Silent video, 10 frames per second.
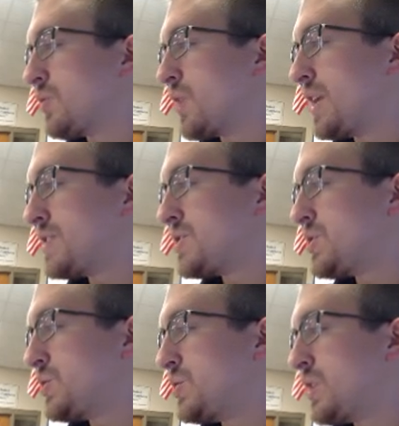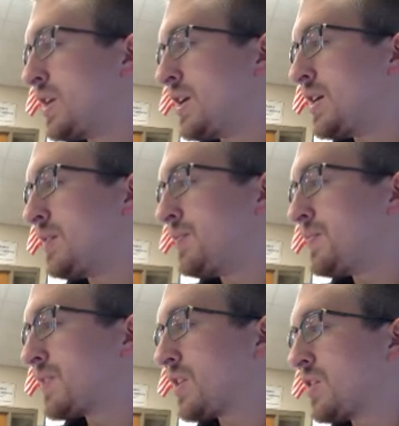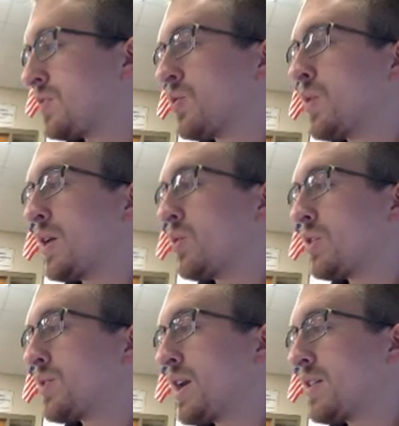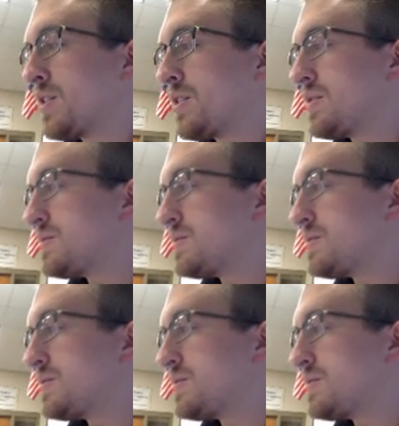y2, or for y1 rather.